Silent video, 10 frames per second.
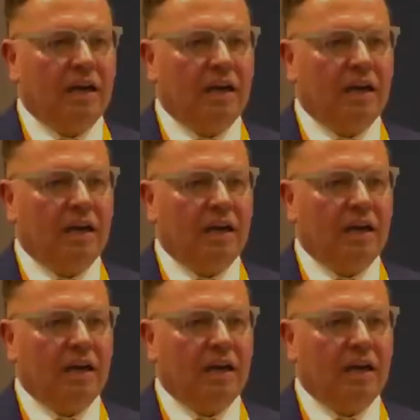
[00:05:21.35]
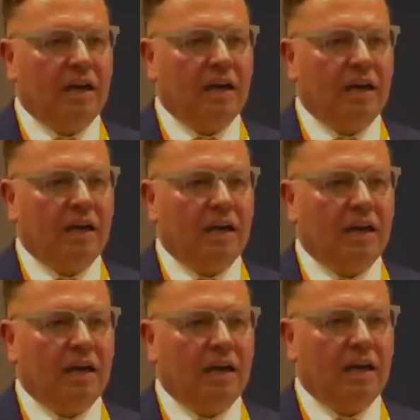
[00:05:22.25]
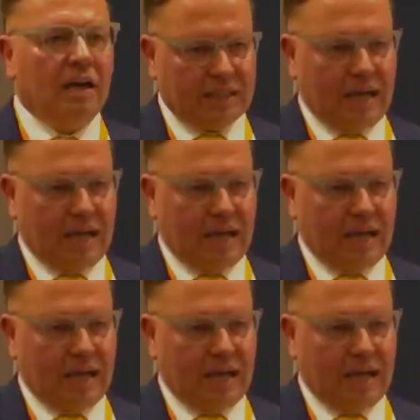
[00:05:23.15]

that are nearly immune to these